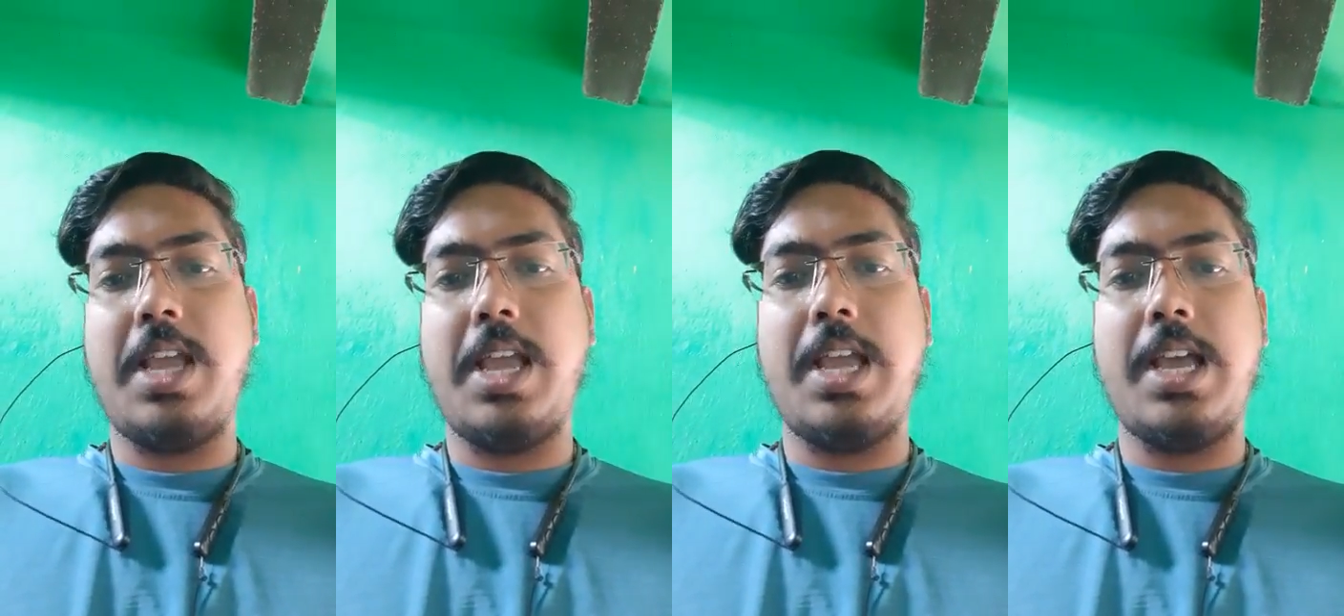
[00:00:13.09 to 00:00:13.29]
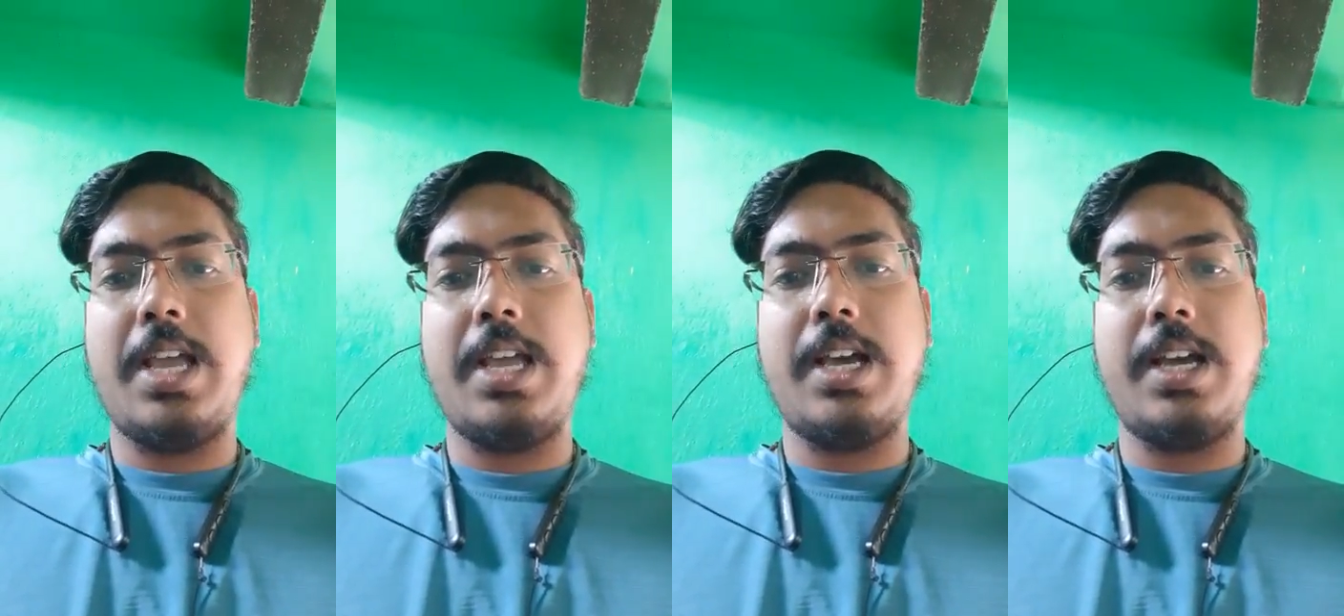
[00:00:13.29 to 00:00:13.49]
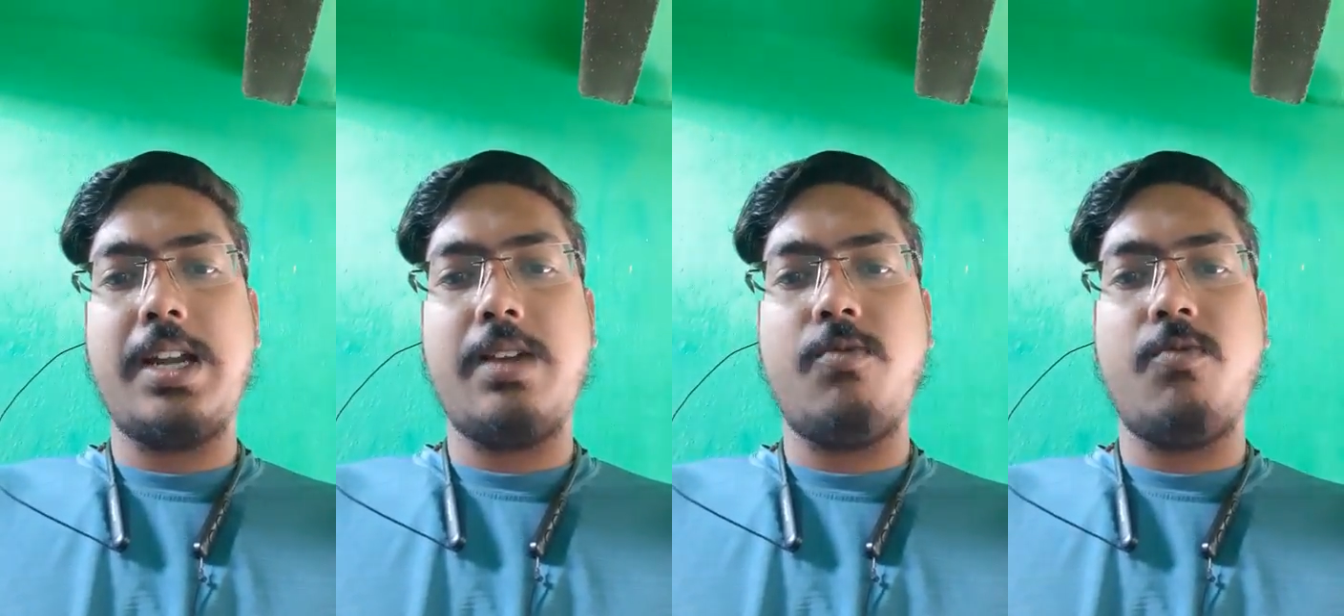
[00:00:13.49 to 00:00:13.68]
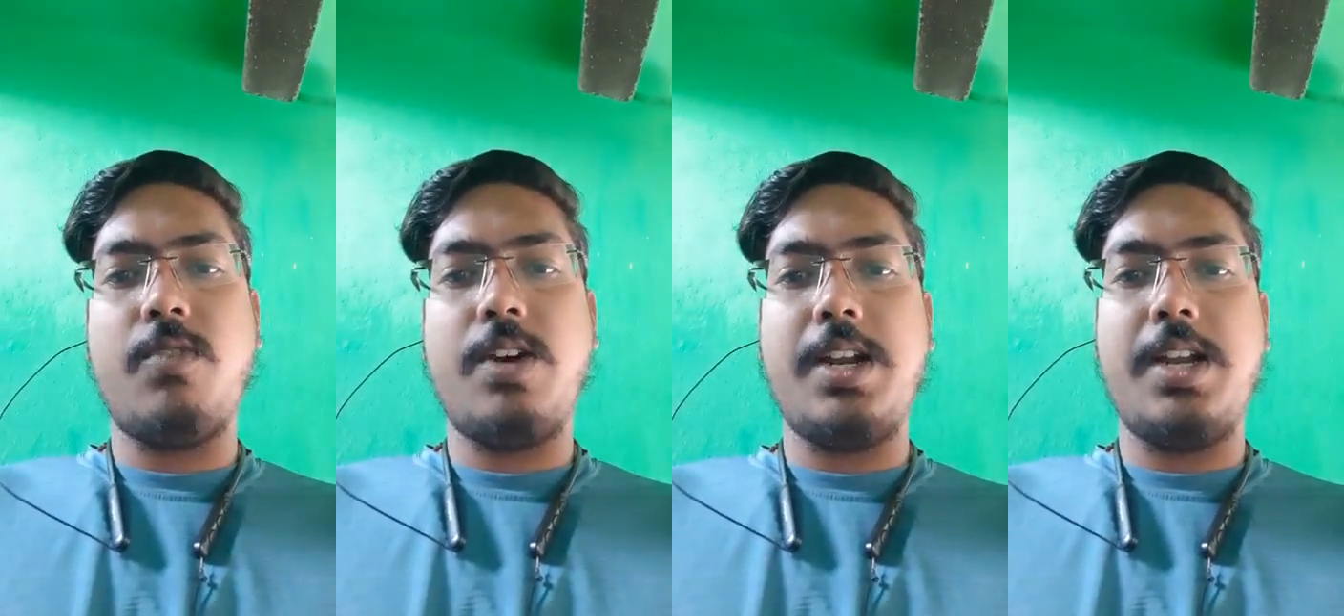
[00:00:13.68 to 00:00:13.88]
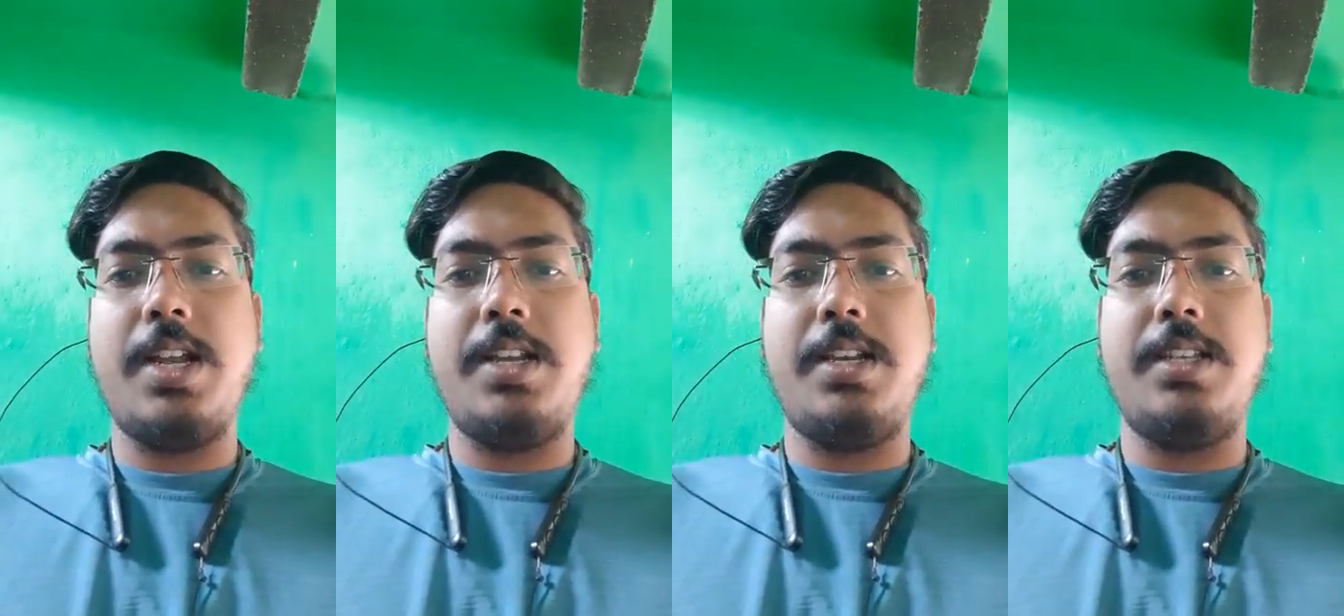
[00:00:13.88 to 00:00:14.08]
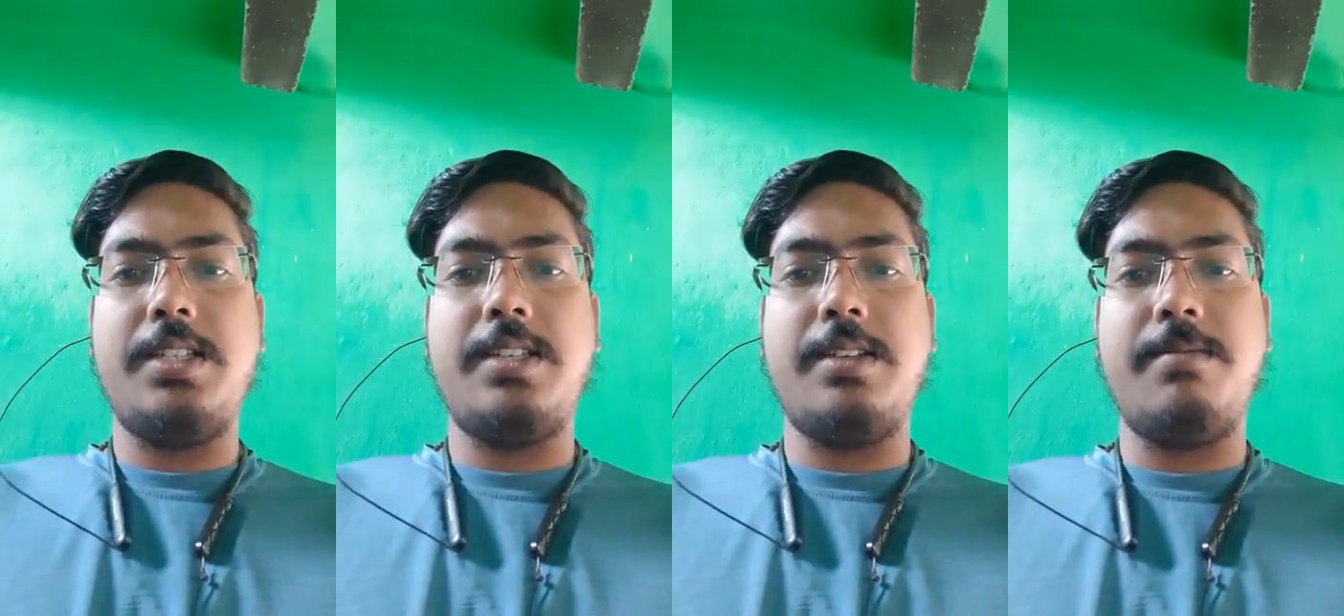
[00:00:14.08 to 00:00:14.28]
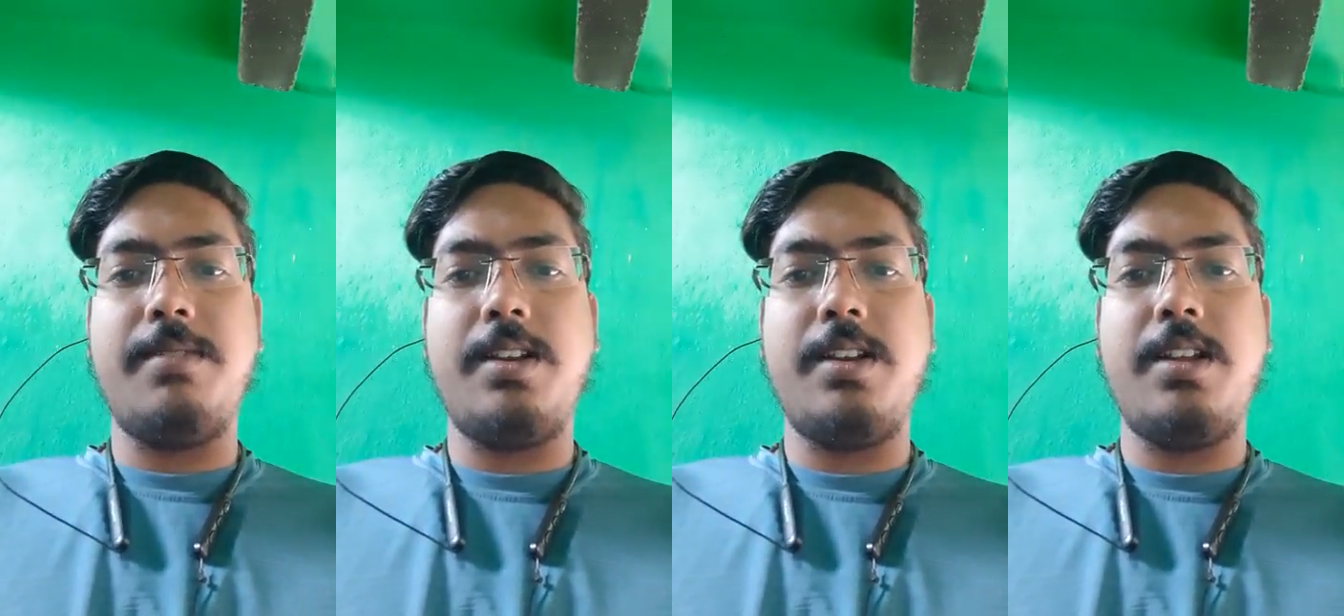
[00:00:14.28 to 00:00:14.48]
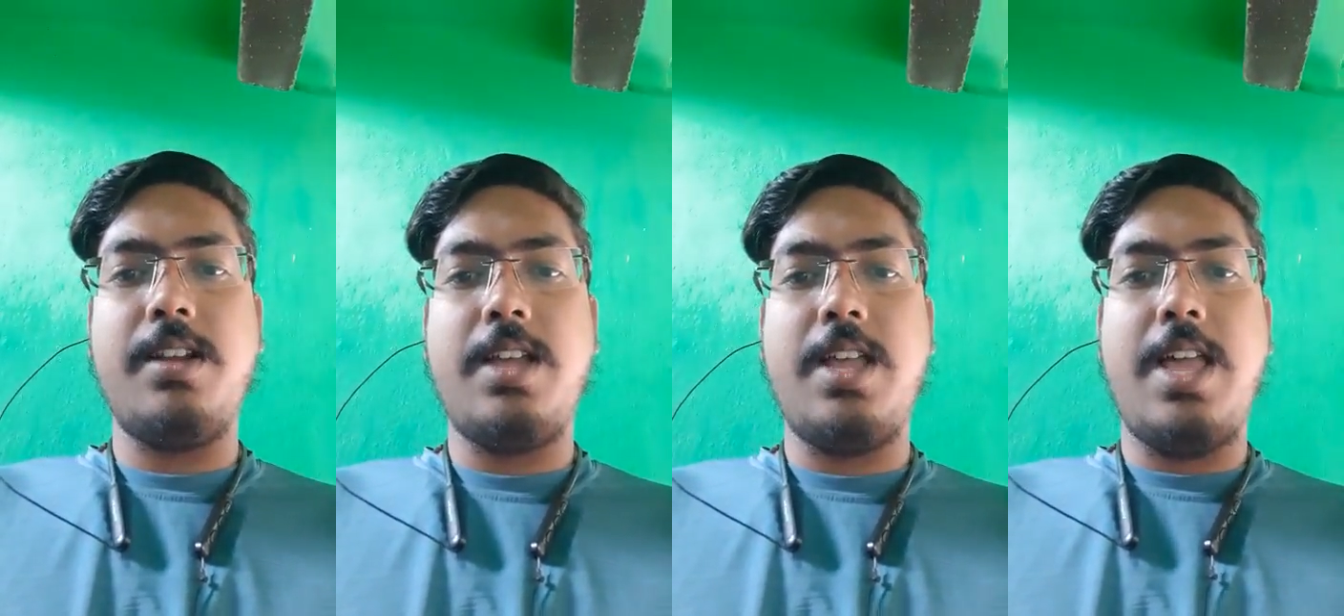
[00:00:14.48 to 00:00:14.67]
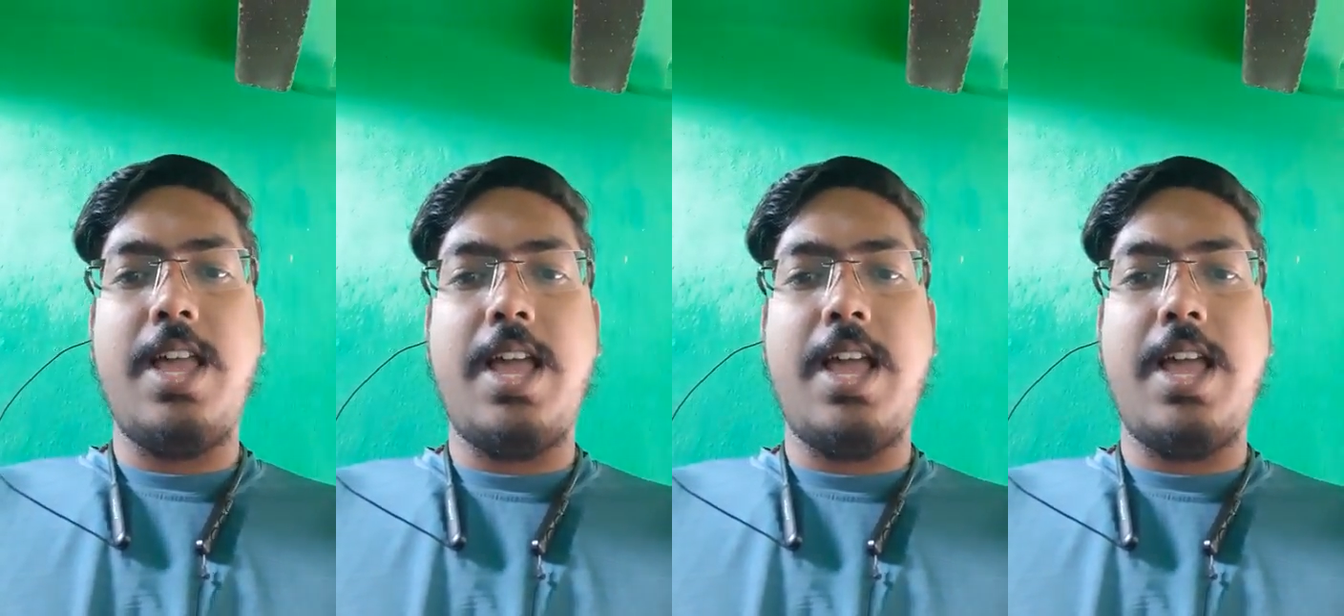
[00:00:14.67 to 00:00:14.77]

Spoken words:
AIR 187